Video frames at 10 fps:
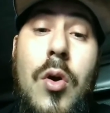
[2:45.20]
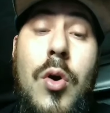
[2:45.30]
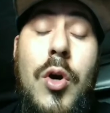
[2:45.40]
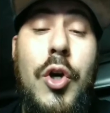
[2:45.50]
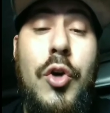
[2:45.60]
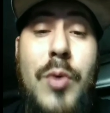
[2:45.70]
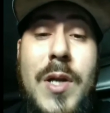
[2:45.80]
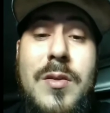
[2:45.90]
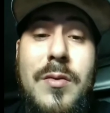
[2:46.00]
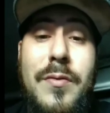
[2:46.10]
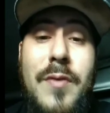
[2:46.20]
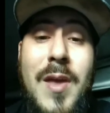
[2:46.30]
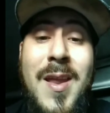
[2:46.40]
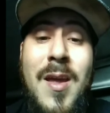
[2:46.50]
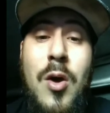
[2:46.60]
are aggressive
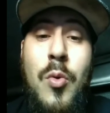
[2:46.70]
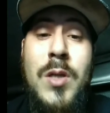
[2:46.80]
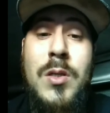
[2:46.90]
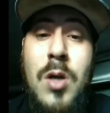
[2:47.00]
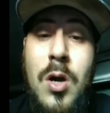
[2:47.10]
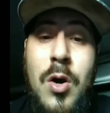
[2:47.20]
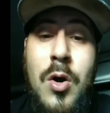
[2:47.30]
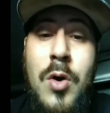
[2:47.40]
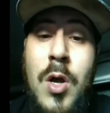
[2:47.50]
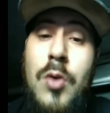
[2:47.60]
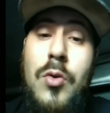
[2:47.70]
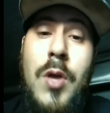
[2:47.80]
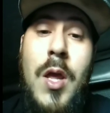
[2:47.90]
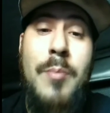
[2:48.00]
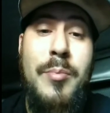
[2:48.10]
and they always call, you
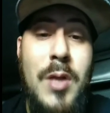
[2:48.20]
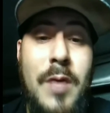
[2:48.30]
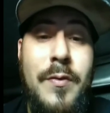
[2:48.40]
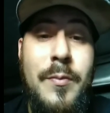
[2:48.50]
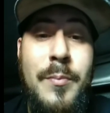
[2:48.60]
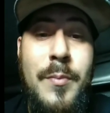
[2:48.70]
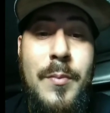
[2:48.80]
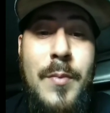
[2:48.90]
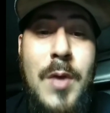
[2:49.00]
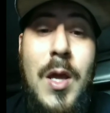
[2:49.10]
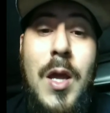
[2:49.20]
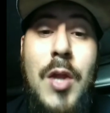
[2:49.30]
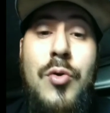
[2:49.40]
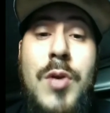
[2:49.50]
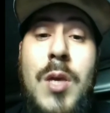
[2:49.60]
can't bluff them,
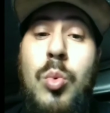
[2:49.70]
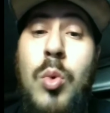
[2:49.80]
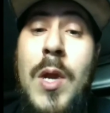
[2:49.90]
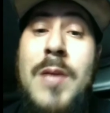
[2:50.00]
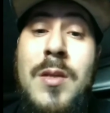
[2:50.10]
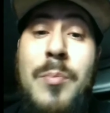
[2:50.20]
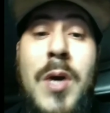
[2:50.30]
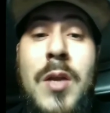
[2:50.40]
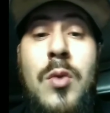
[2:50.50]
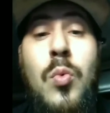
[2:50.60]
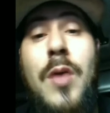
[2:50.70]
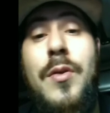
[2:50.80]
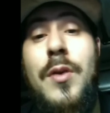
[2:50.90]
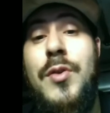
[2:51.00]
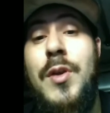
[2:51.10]
and you keep raising the button while
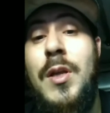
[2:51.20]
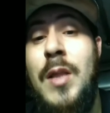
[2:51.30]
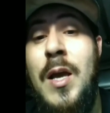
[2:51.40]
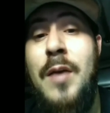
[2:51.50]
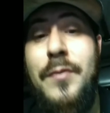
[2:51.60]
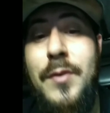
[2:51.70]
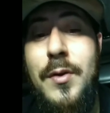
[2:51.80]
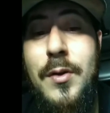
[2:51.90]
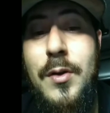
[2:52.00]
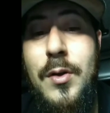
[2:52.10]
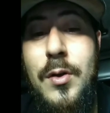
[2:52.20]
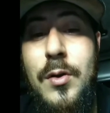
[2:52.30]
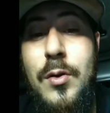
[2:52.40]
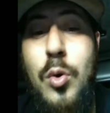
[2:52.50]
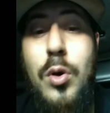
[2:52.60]
they're to your left,
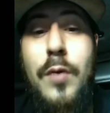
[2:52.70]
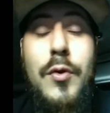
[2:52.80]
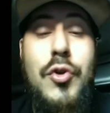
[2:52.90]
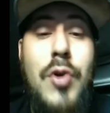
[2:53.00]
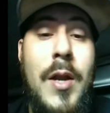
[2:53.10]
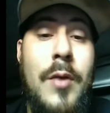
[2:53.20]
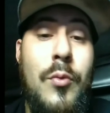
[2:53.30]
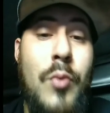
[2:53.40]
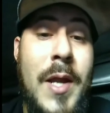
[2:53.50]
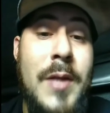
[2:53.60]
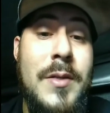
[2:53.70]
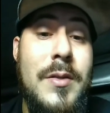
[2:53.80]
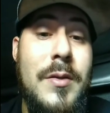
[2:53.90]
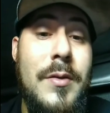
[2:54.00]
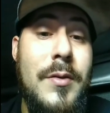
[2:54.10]
or if you try to
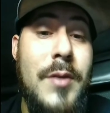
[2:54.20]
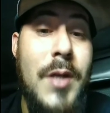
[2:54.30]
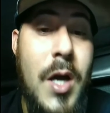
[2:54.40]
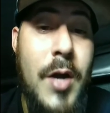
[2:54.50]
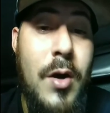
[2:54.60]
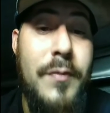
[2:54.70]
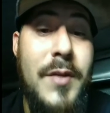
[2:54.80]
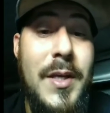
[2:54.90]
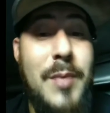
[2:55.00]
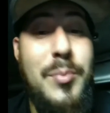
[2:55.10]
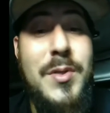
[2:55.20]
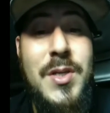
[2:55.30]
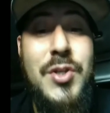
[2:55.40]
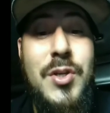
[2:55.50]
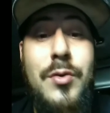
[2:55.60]
raise the cutoff to get
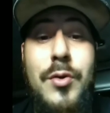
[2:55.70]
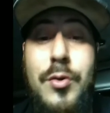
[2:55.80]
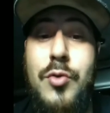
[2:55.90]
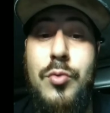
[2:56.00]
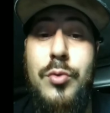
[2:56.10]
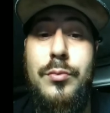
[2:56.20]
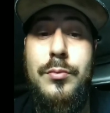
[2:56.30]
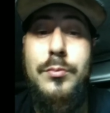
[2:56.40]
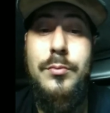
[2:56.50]
position, you're screwed.